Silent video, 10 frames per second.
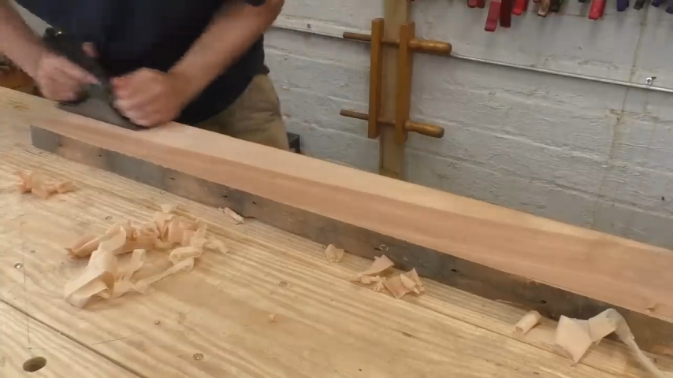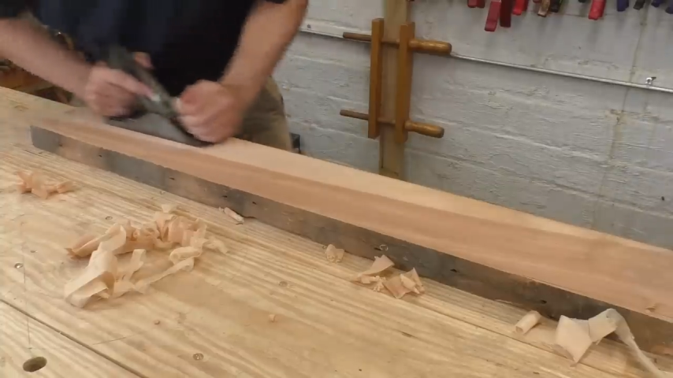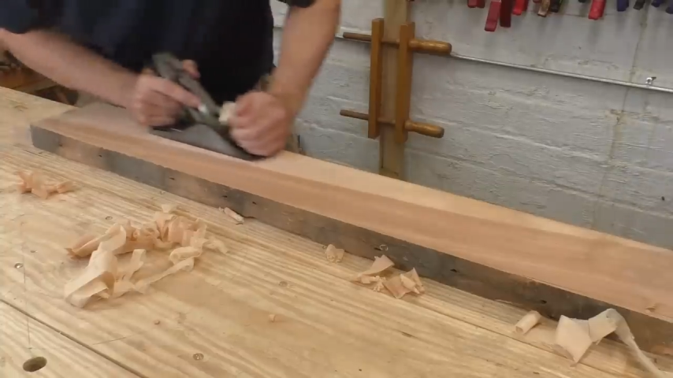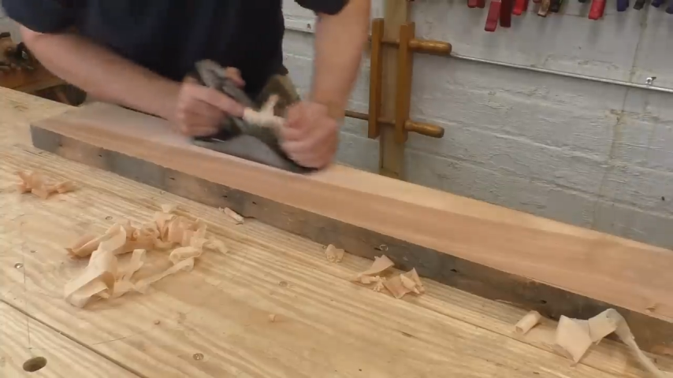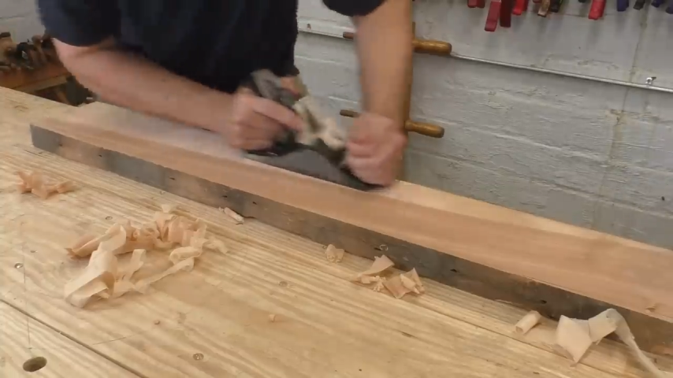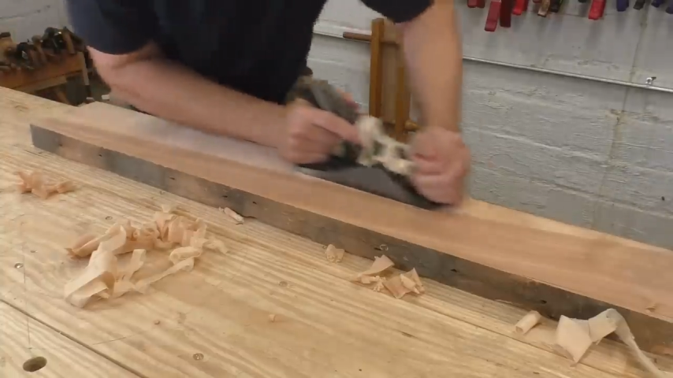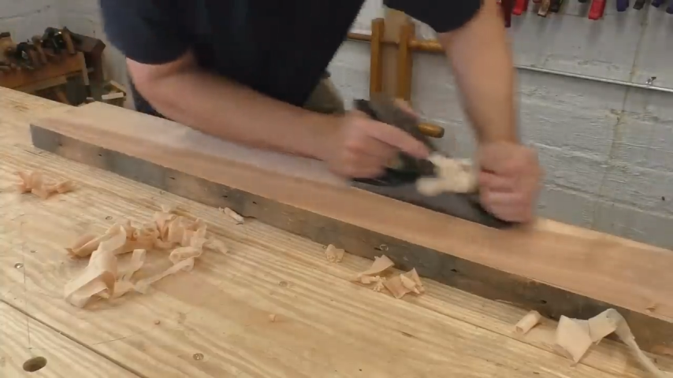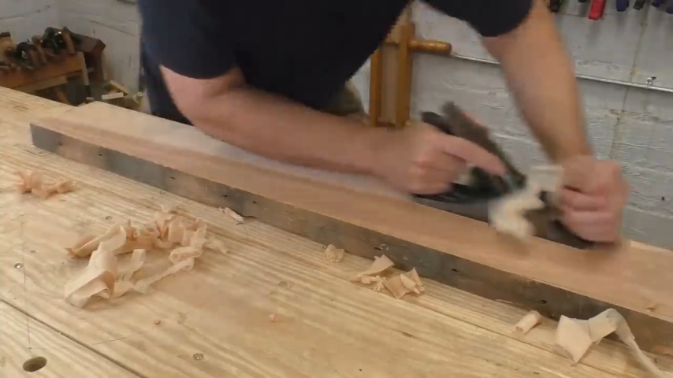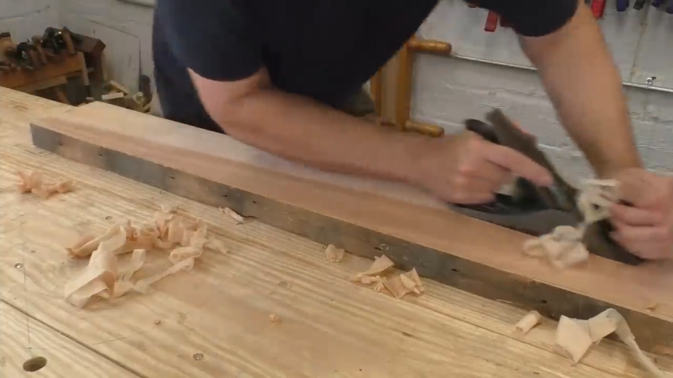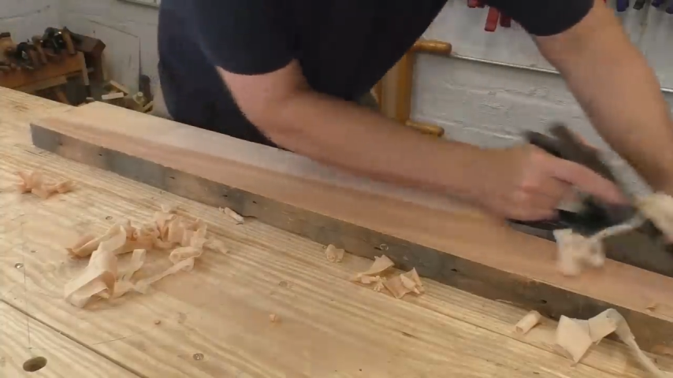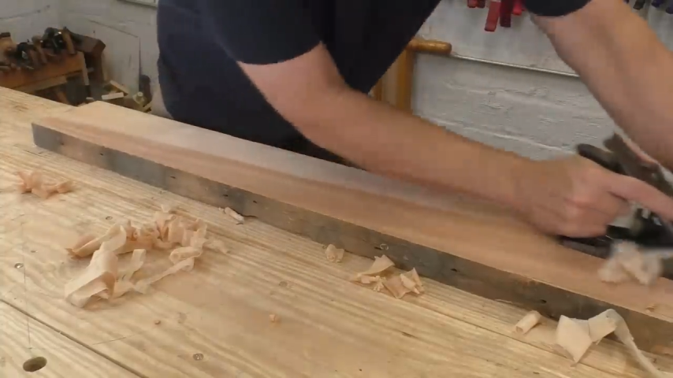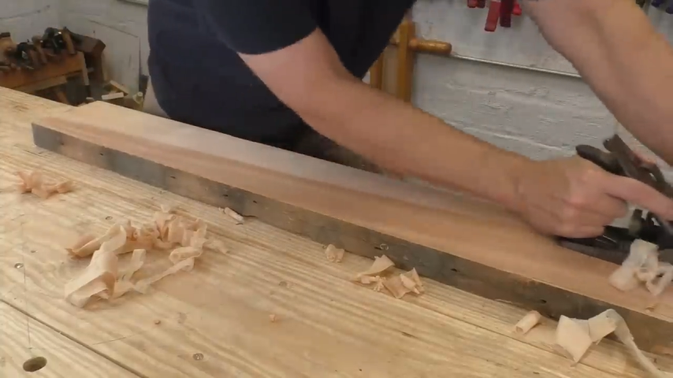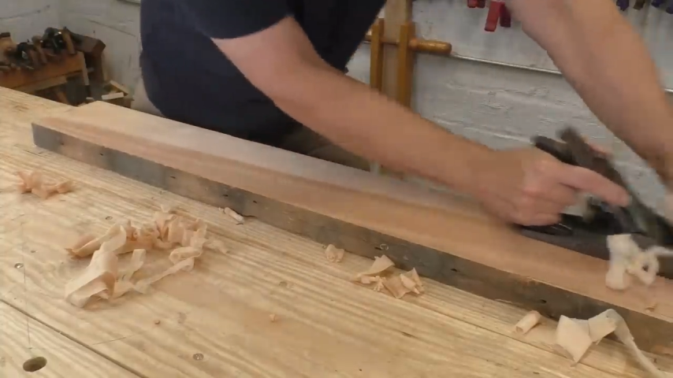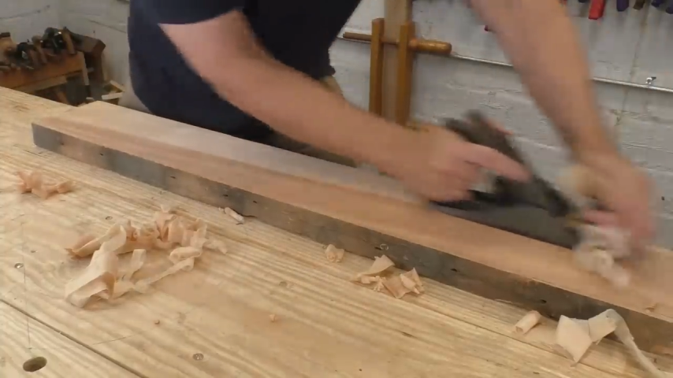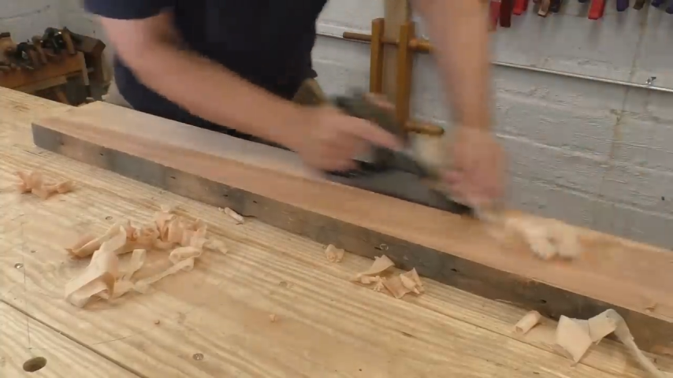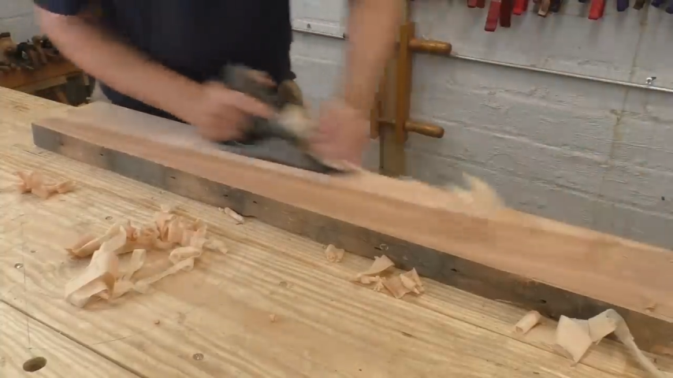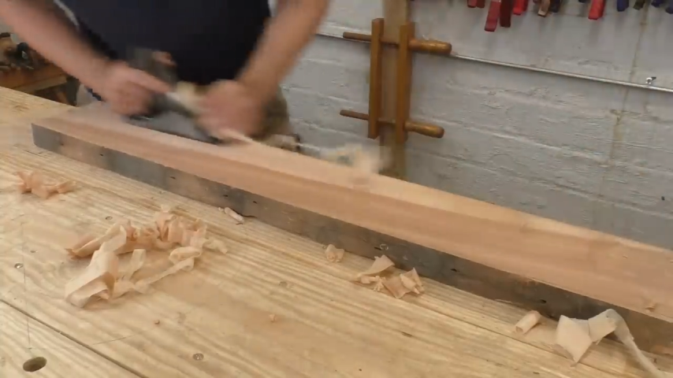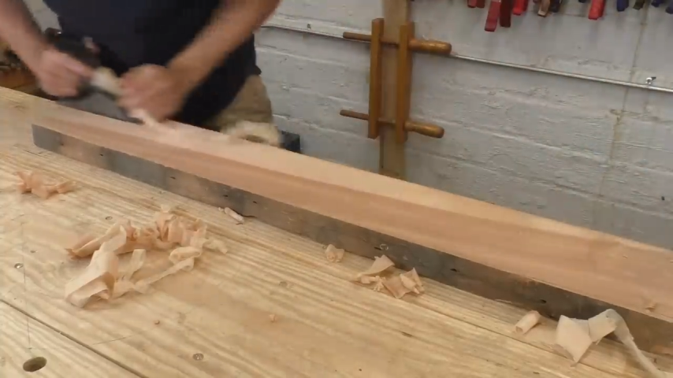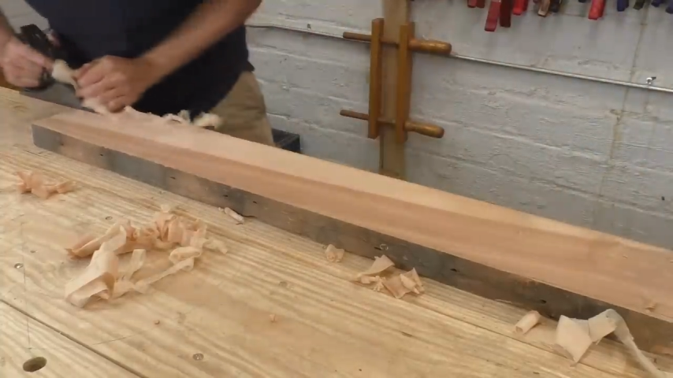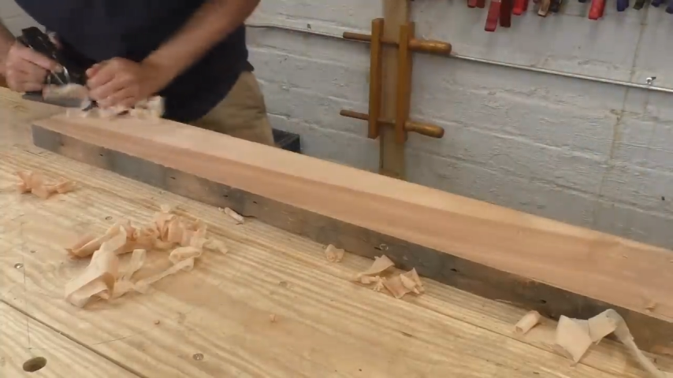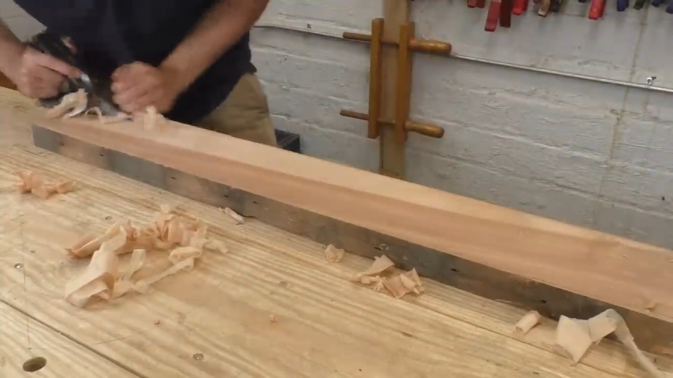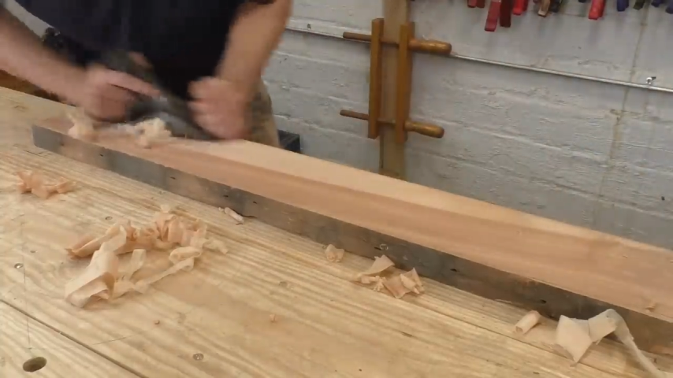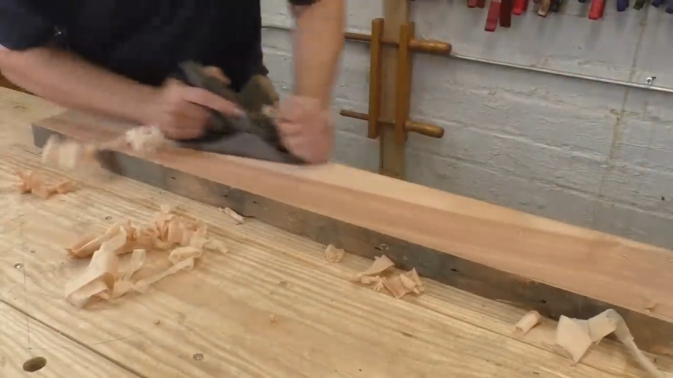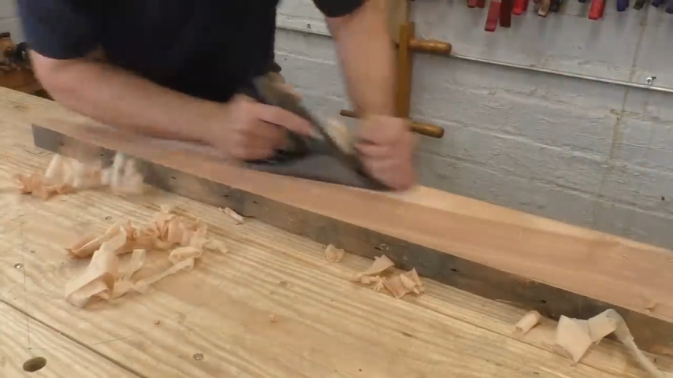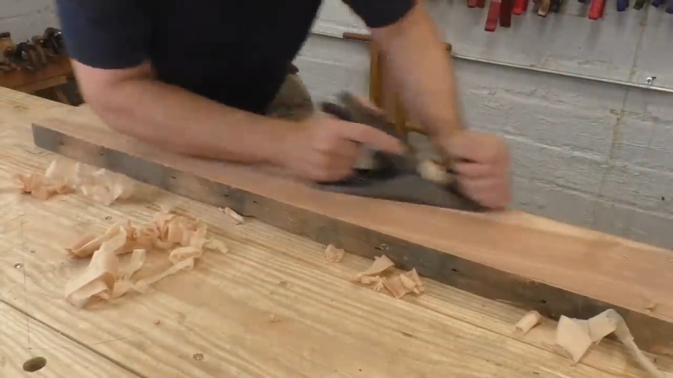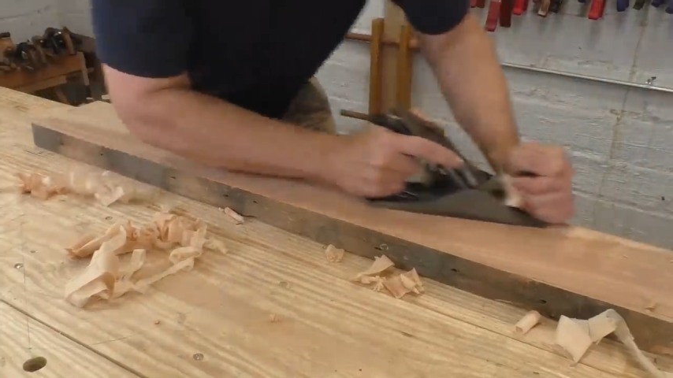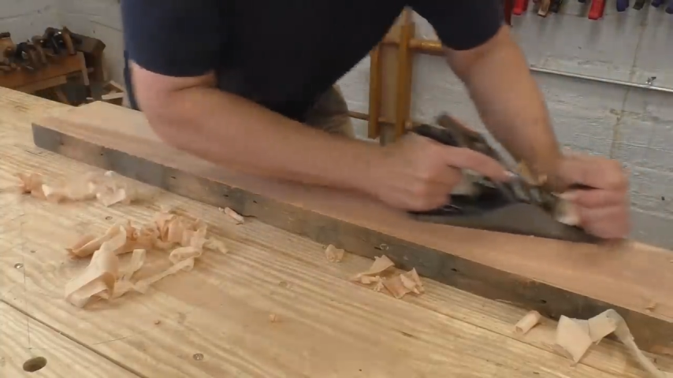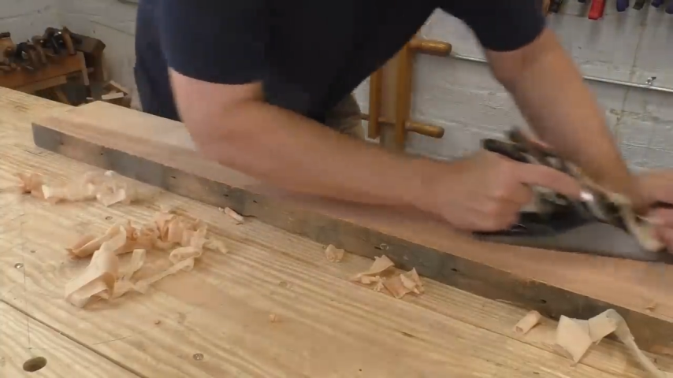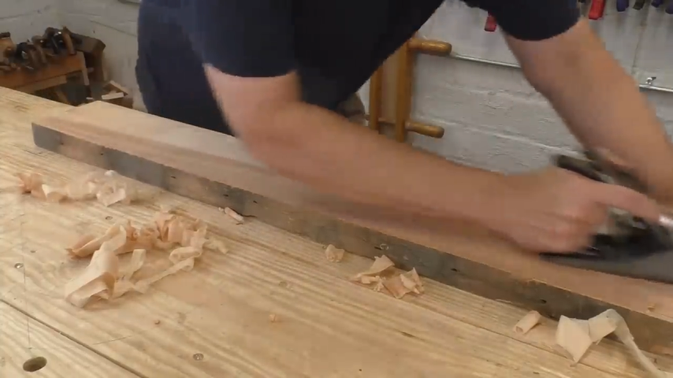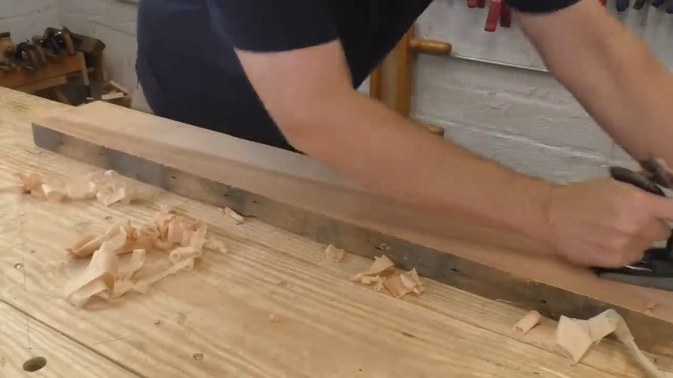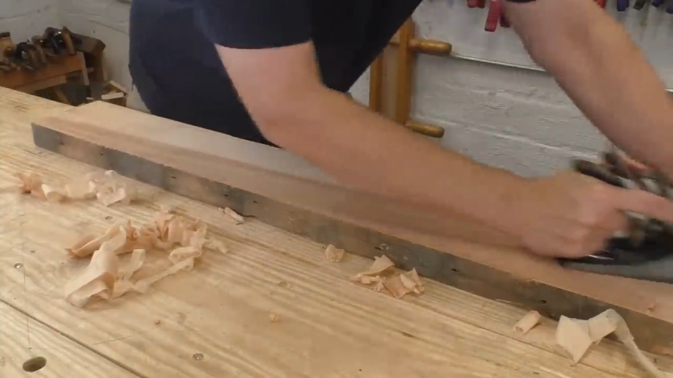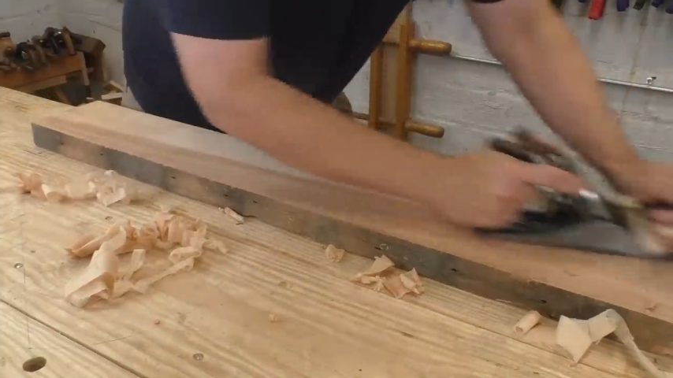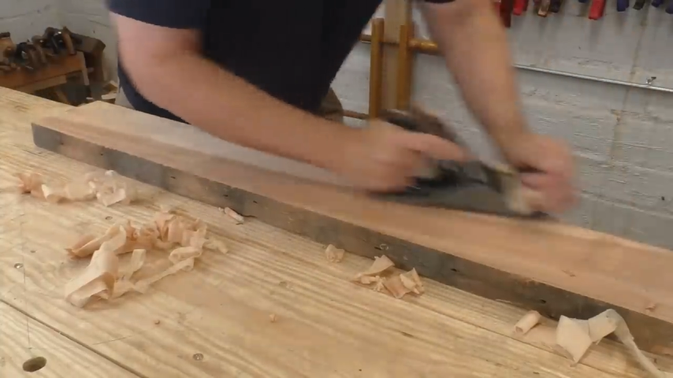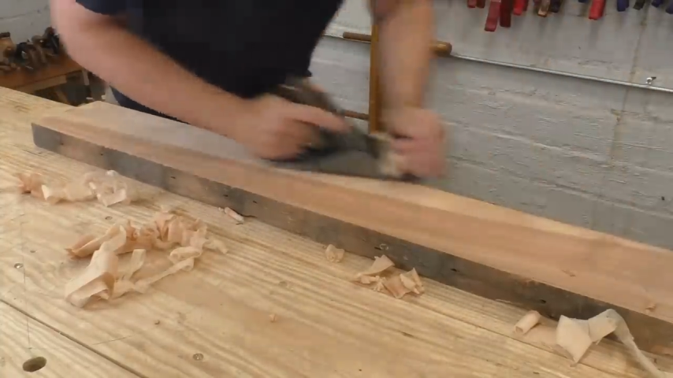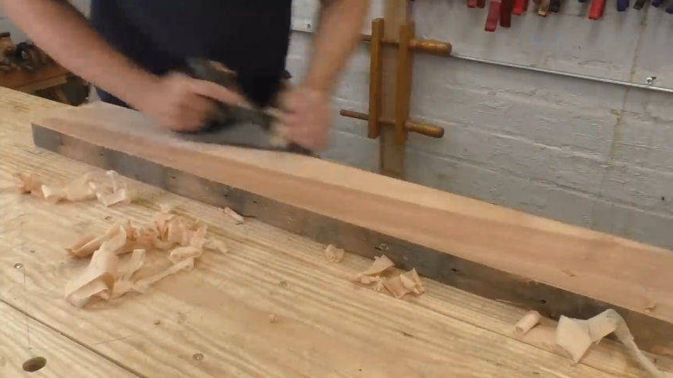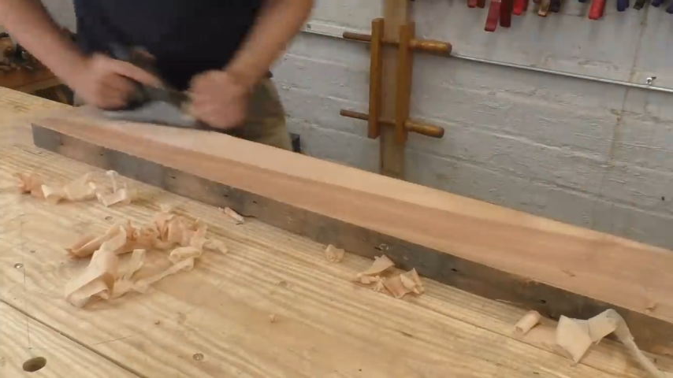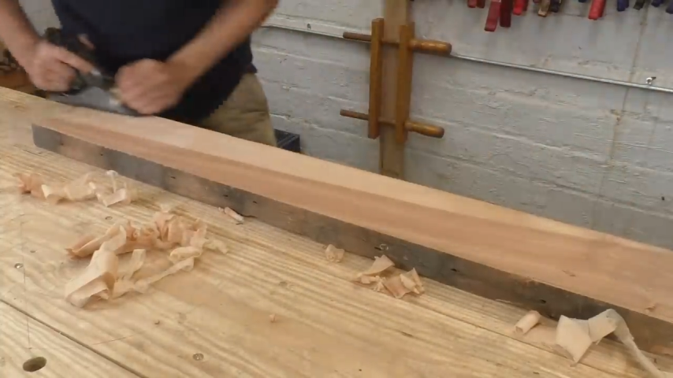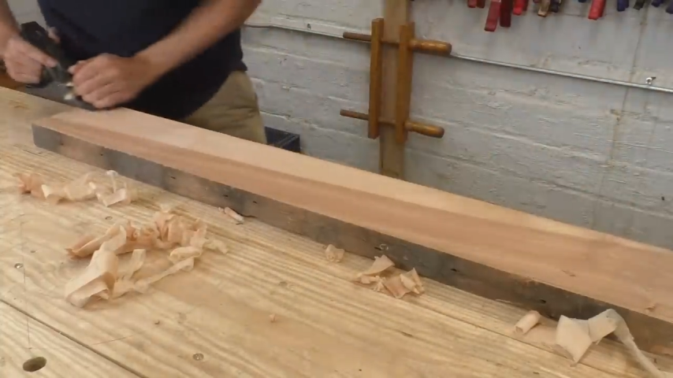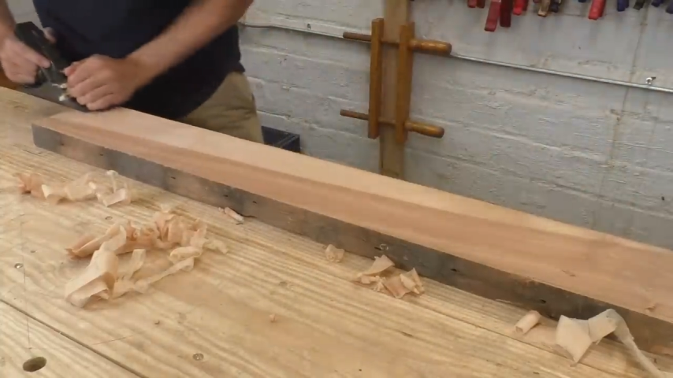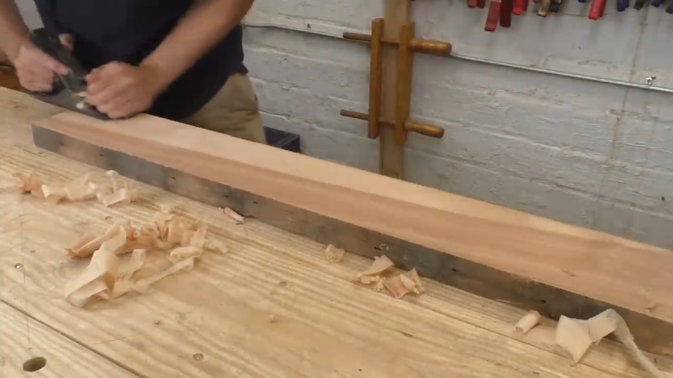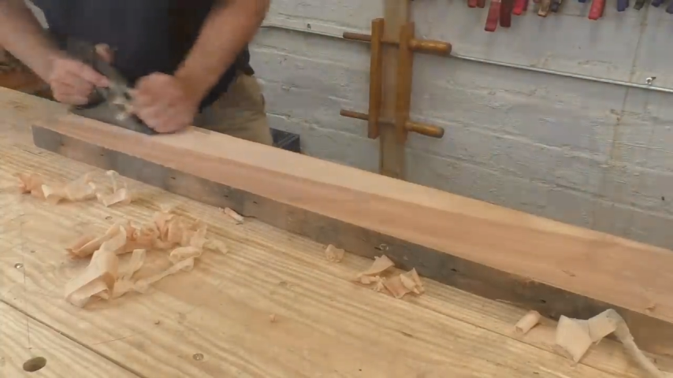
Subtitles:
(no speaker visible)